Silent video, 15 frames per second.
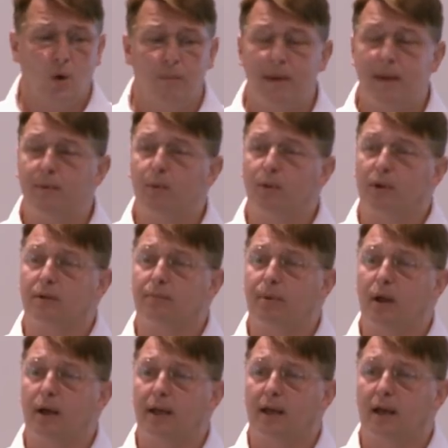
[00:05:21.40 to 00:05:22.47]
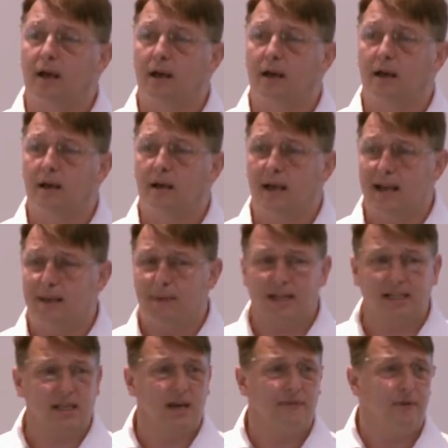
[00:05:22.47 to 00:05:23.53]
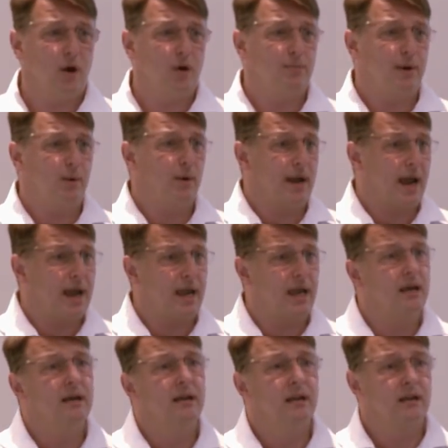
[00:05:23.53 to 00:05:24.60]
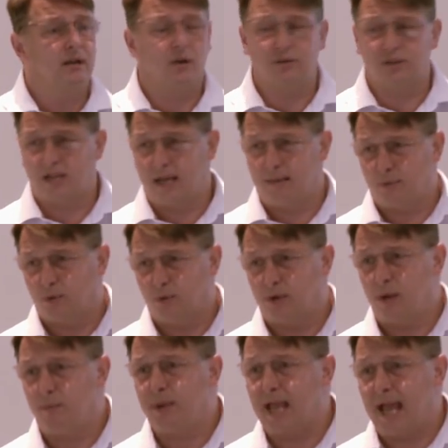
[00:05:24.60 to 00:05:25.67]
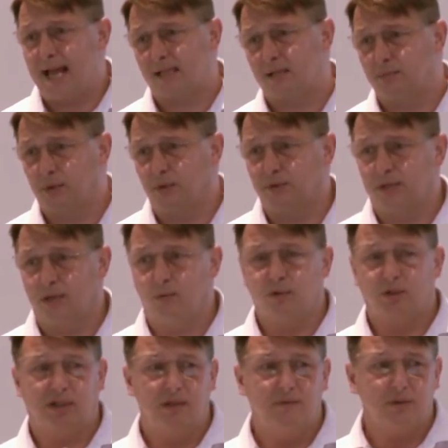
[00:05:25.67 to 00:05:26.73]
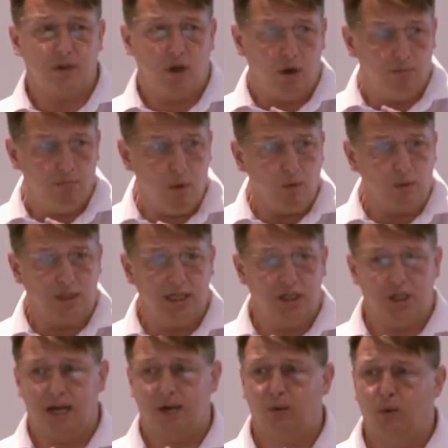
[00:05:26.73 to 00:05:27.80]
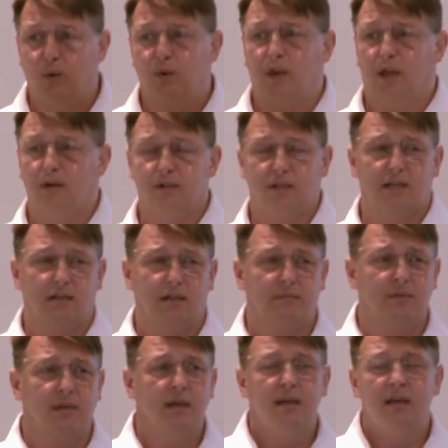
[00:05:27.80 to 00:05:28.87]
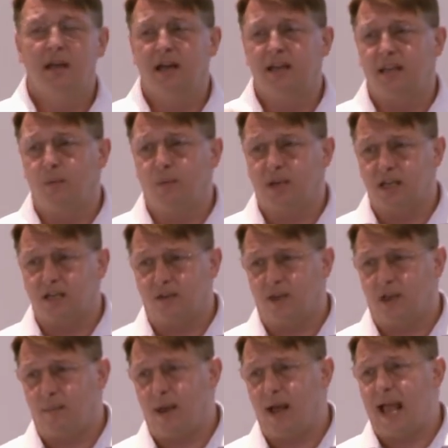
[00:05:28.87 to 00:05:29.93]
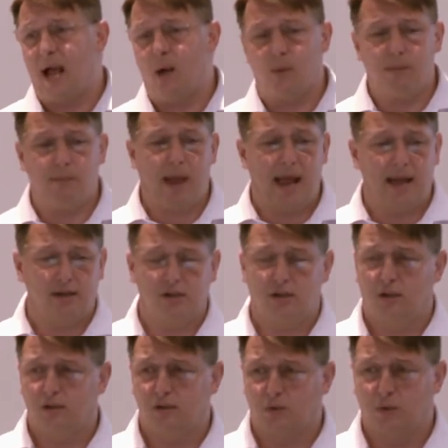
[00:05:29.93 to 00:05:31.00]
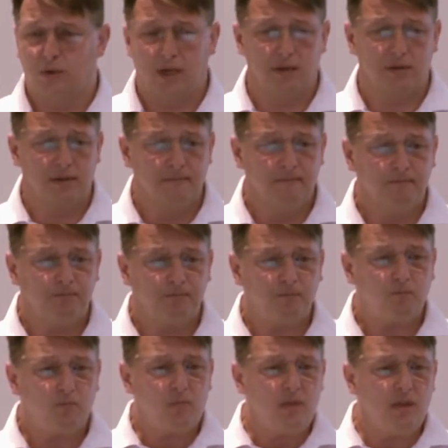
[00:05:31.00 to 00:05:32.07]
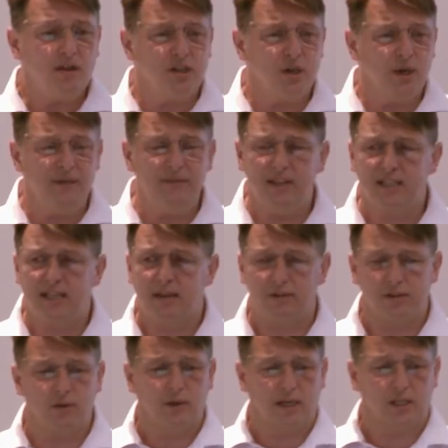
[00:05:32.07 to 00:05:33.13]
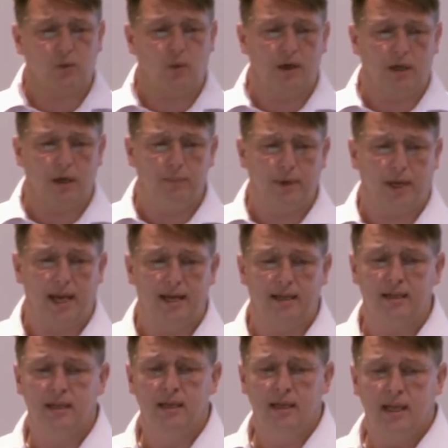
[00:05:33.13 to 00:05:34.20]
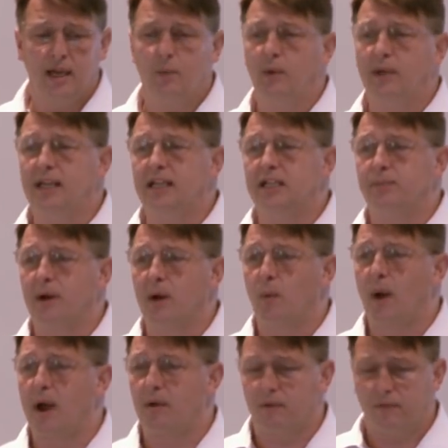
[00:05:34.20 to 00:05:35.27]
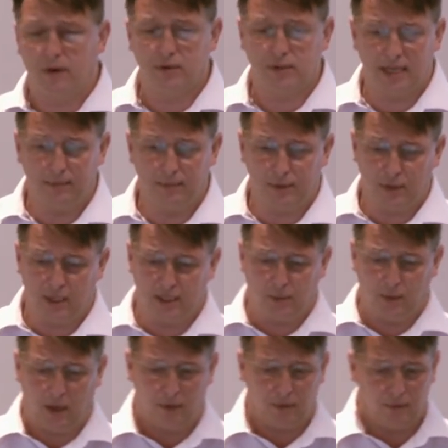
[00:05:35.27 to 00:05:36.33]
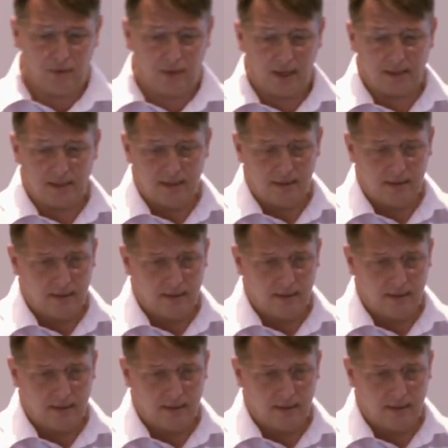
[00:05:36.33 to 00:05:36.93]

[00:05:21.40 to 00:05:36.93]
or maybe we're going to apply a MXF OP1A concept or an OP atom concept, which will give us our multi-channel audio setups. And then we need to think about how we patch to those audios. So even this area still gets quite complicated, and we need to be aware of those elements as we go through that.